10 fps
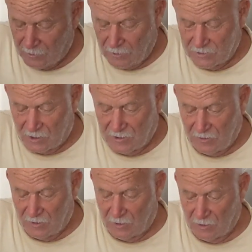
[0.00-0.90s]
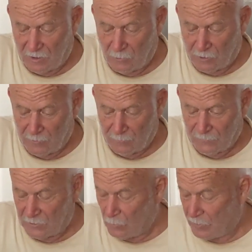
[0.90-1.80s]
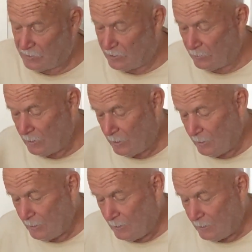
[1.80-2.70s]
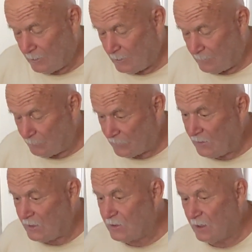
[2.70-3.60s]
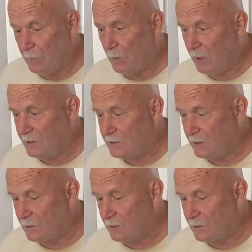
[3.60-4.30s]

I'm gonna saute the onion anyway. No big deal. And then I bought.